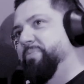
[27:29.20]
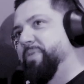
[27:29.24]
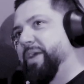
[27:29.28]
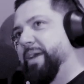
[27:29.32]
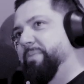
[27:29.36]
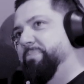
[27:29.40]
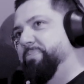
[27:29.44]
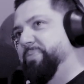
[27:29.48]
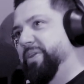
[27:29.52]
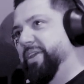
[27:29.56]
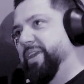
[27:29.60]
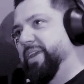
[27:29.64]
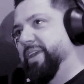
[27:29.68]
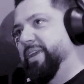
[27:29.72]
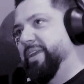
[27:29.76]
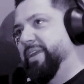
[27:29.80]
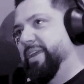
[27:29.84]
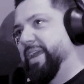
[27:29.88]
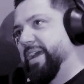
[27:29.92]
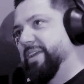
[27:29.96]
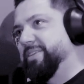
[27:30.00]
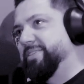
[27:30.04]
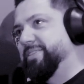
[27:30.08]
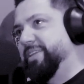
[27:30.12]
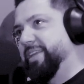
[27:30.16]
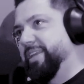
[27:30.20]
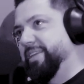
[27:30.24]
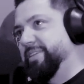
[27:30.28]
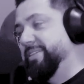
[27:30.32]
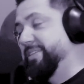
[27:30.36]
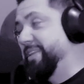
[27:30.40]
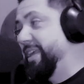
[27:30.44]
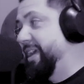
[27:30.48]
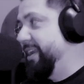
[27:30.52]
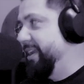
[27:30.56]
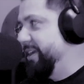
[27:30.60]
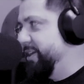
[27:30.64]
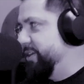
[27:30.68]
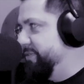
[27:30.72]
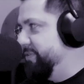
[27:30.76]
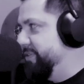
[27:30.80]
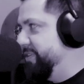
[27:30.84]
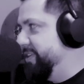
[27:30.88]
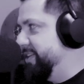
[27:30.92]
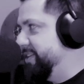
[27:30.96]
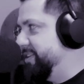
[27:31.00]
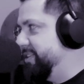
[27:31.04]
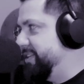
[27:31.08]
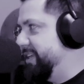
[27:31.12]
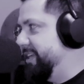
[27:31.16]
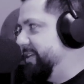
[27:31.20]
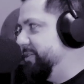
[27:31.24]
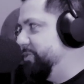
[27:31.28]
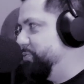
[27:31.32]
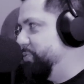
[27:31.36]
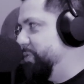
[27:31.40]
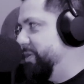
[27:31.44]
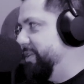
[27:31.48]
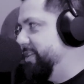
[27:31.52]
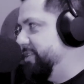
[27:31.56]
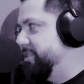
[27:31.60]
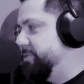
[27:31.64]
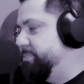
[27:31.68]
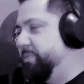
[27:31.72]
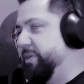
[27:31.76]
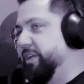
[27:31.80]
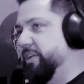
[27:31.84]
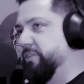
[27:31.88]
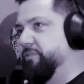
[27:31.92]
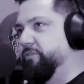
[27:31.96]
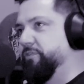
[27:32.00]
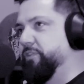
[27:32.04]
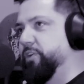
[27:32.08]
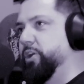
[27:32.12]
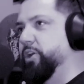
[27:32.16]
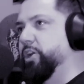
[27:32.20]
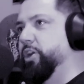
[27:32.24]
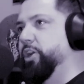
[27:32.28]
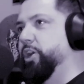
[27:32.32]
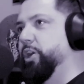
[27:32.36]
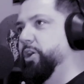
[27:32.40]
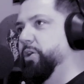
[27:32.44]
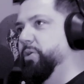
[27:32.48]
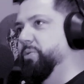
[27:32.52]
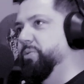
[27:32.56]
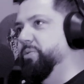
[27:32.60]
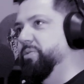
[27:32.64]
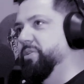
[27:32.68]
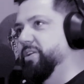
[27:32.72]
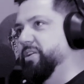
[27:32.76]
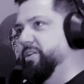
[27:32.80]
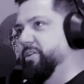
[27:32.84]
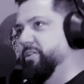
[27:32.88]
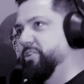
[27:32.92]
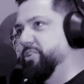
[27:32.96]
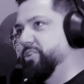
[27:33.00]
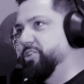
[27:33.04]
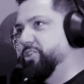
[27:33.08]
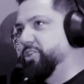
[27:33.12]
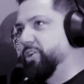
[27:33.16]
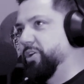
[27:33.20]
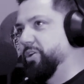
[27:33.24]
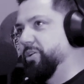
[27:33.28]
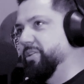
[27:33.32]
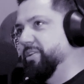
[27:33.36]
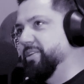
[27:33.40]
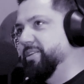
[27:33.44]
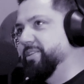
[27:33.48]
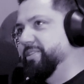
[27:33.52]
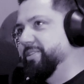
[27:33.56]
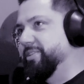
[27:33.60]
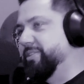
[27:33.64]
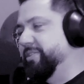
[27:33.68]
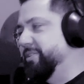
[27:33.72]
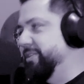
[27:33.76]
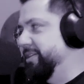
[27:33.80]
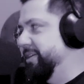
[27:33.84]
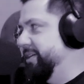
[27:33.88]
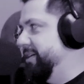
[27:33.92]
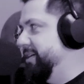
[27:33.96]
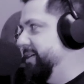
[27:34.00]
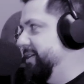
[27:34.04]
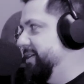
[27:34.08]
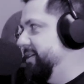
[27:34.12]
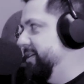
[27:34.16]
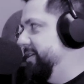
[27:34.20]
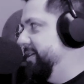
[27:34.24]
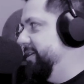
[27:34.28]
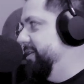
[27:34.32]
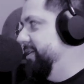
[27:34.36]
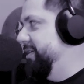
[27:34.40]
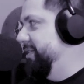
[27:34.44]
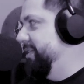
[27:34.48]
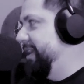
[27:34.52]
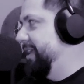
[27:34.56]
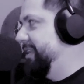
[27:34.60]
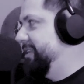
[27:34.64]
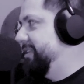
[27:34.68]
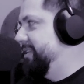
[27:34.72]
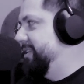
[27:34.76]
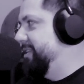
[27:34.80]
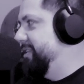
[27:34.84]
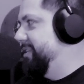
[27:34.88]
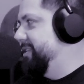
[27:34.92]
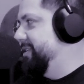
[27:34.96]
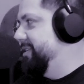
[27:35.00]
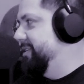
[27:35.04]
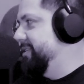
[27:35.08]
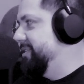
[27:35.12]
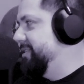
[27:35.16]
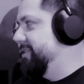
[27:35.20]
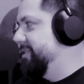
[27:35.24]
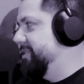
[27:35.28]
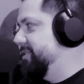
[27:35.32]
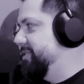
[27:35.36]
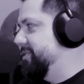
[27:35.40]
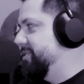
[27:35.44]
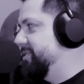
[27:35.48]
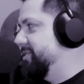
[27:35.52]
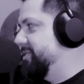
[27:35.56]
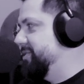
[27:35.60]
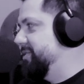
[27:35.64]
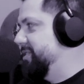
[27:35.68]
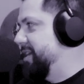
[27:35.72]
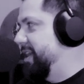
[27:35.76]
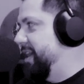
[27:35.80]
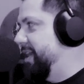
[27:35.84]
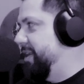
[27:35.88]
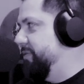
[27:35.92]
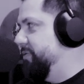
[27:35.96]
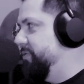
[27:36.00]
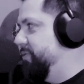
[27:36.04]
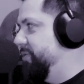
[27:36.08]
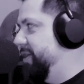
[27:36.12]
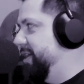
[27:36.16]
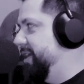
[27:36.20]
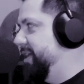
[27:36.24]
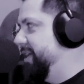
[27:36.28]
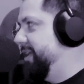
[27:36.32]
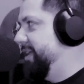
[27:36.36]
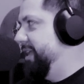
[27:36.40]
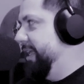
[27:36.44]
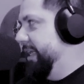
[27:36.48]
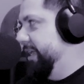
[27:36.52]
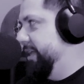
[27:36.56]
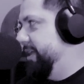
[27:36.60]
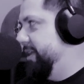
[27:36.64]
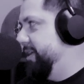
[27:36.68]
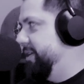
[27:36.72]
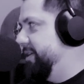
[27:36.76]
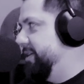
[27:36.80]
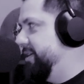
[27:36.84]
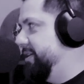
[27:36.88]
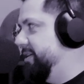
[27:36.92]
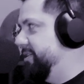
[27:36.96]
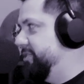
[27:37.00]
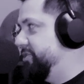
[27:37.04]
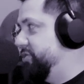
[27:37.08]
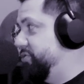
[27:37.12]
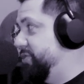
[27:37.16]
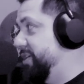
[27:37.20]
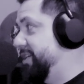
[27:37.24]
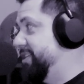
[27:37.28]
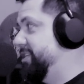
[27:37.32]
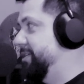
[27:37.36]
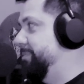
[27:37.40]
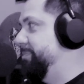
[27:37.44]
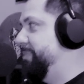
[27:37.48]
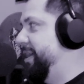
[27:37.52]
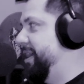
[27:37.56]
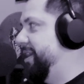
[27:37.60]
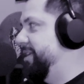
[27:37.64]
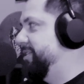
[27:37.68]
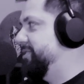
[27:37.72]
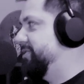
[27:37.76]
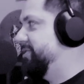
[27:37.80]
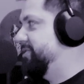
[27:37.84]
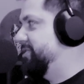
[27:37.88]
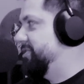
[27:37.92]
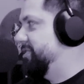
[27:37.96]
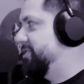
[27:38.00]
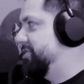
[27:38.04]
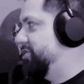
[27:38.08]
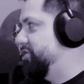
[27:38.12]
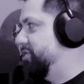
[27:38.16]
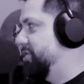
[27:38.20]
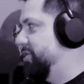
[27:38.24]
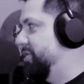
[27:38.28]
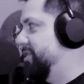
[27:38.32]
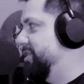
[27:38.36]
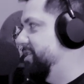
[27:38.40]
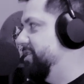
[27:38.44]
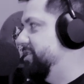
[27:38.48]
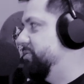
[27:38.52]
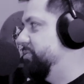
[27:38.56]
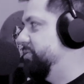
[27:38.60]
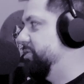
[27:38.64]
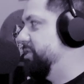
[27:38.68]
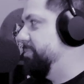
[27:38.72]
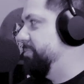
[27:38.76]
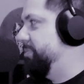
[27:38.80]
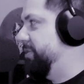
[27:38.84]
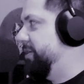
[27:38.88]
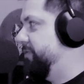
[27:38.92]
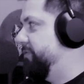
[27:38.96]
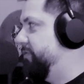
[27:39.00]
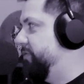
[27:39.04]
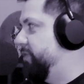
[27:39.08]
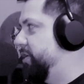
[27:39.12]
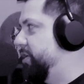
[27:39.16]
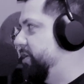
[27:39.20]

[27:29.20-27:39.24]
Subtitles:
Brad Pitt has the aesthetic of this. He's wearing this big fur coat, shirtless. You know, this is kind of what he is dressed up as, shirtless with the big fur